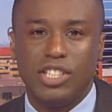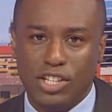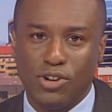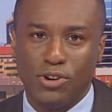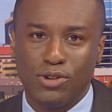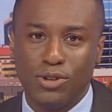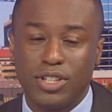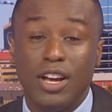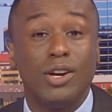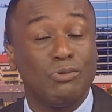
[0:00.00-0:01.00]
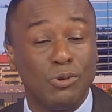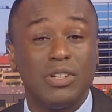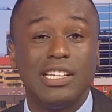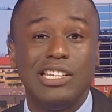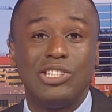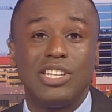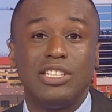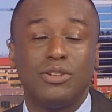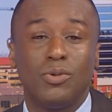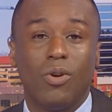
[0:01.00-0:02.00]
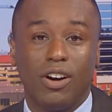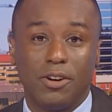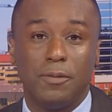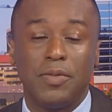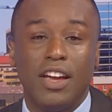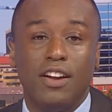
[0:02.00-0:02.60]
sea turtles were released into the water.